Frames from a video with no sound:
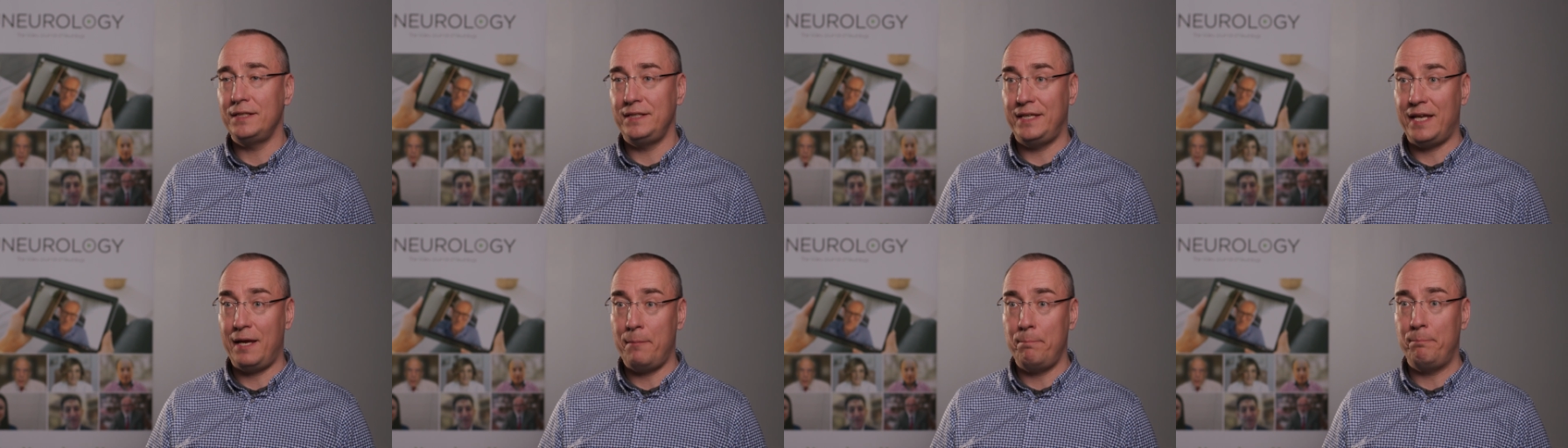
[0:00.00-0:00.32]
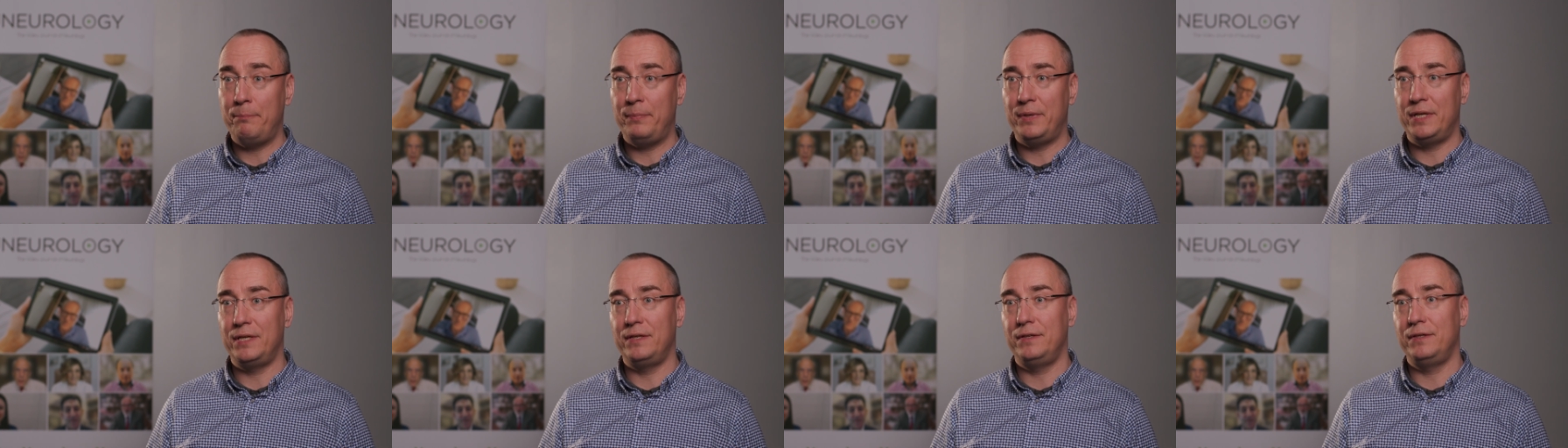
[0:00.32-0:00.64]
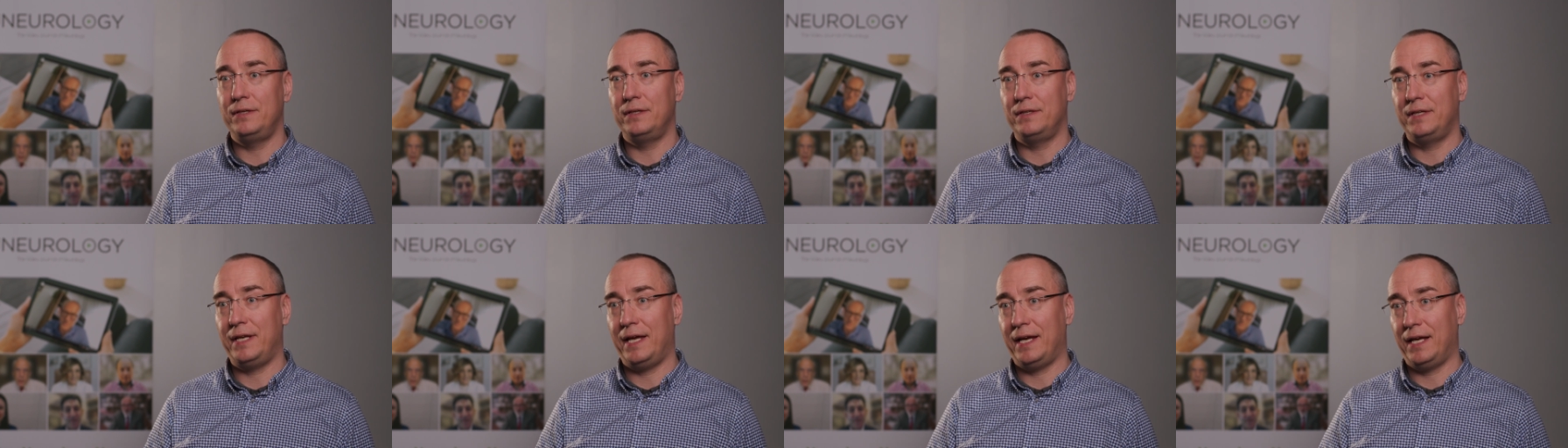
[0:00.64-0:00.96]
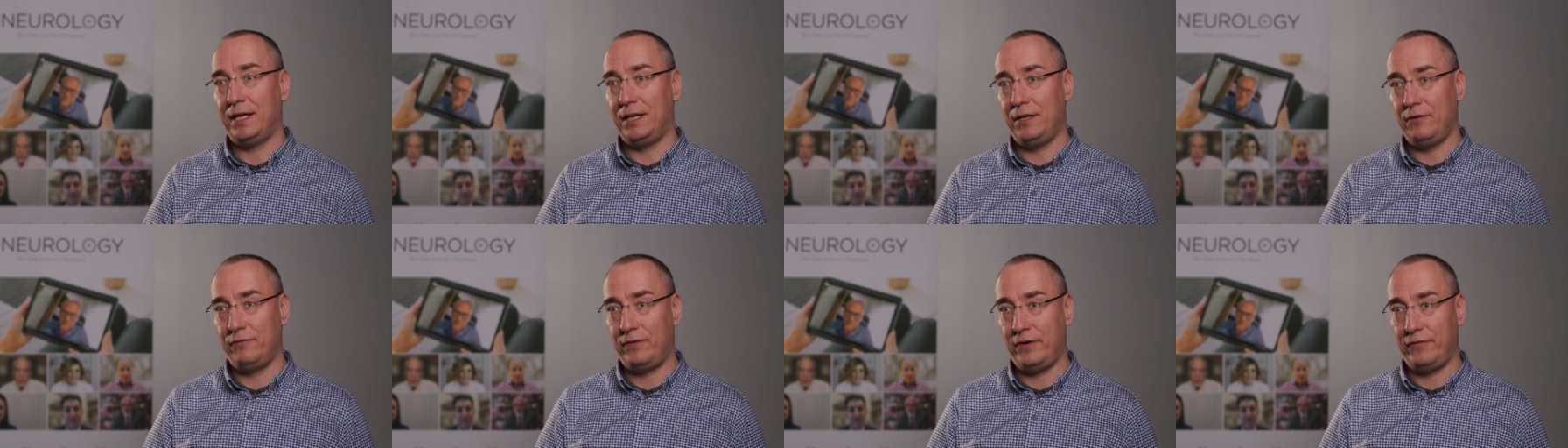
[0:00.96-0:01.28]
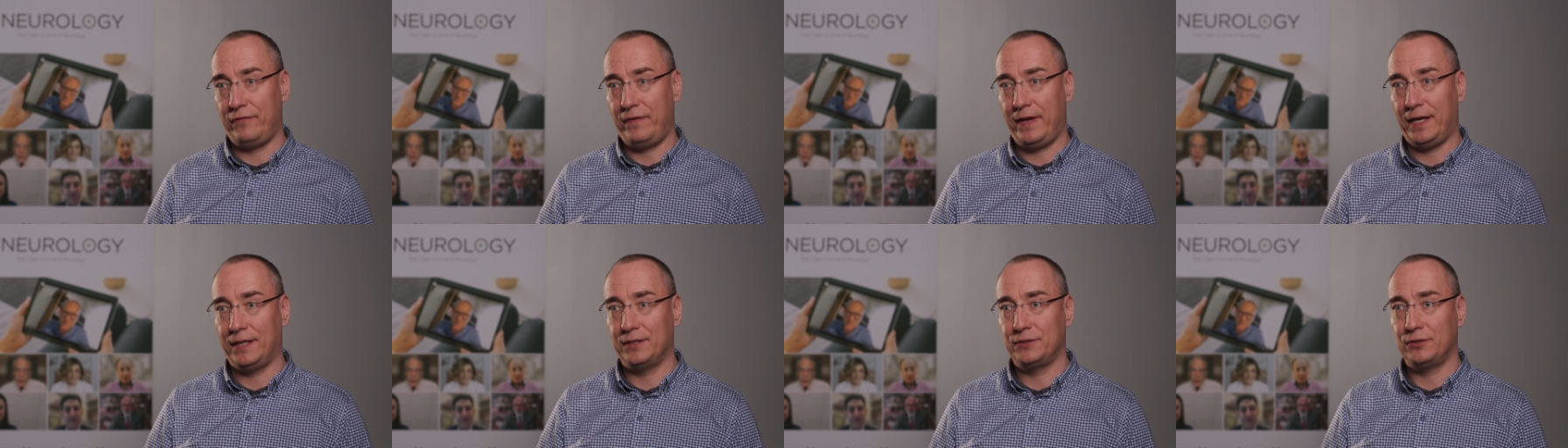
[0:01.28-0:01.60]
dampen the negative
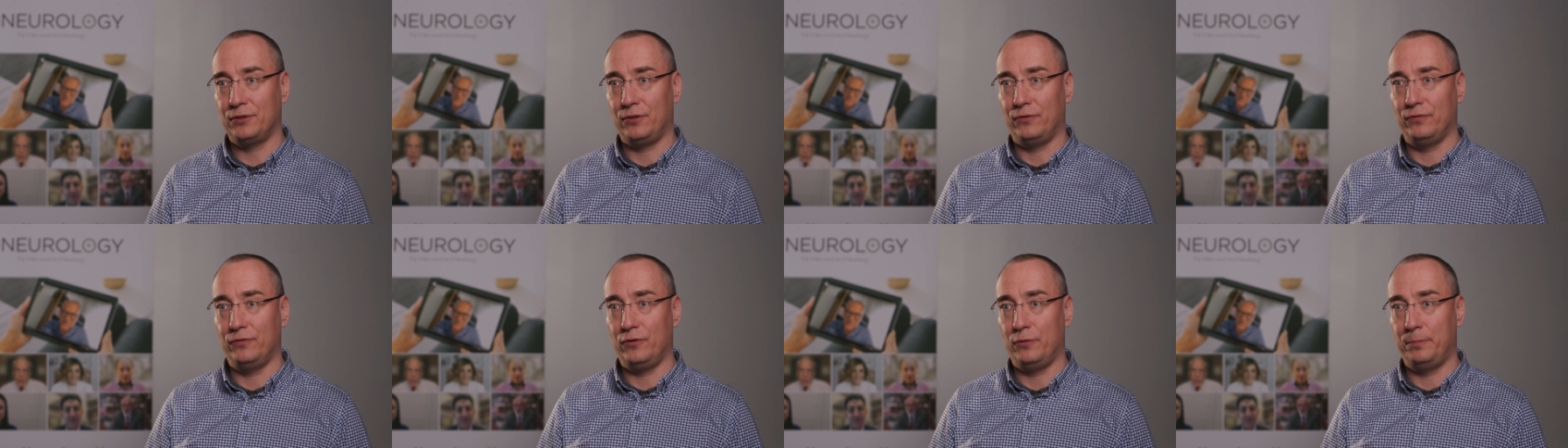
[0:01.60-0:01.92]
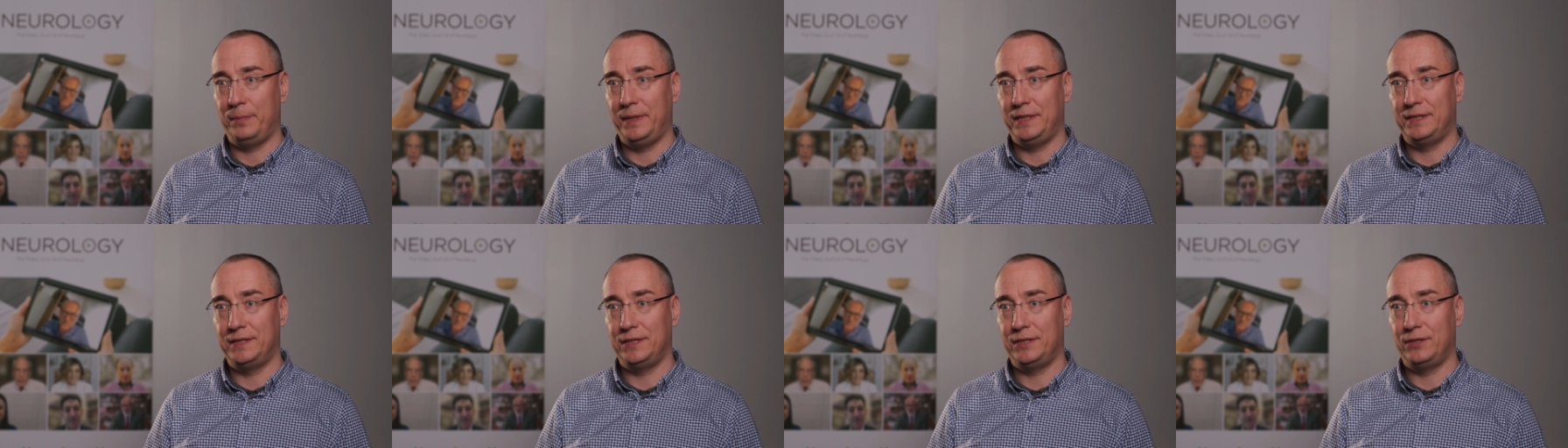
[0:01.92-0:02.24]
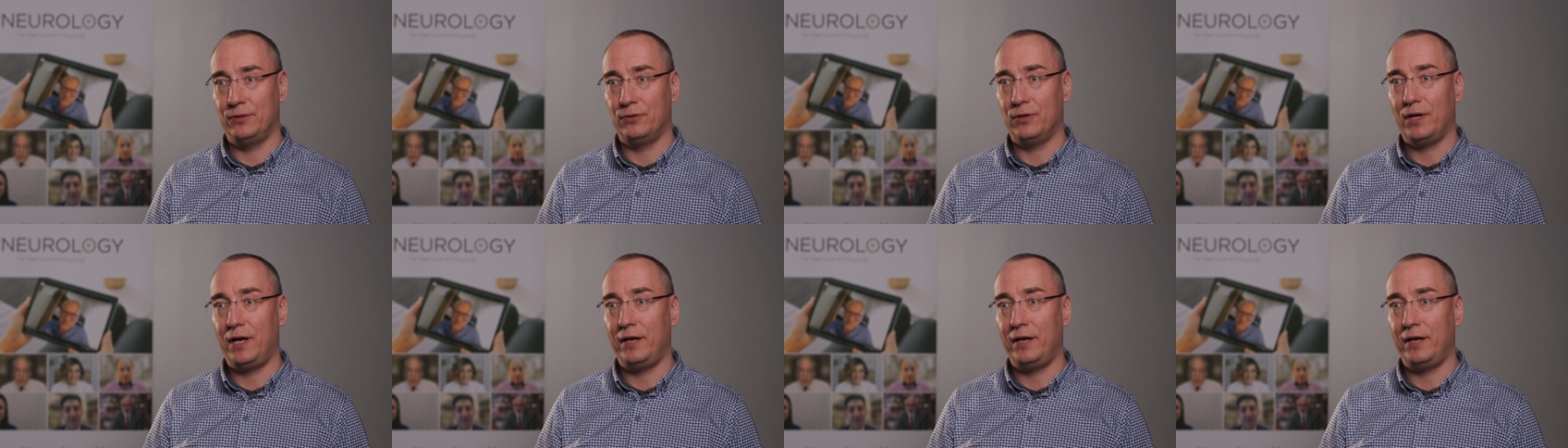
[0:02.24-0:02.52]
effects of obesity or